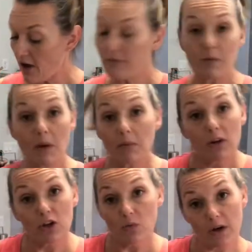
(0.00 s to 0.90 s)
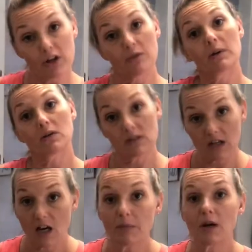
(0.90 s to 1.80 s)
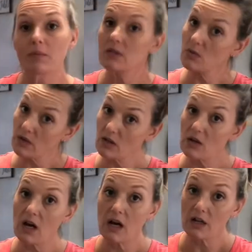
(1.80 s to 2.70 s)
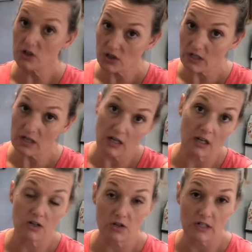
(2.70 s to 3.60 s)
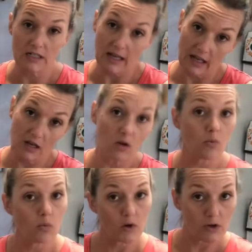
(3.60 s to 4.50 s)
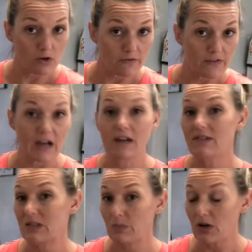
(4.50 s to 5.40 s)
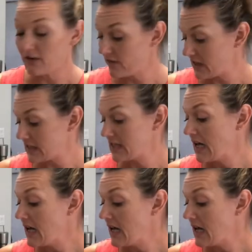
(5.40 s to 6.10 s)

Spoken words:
Remember, you want your milk to come up between 100 and 110. 105 is perfect.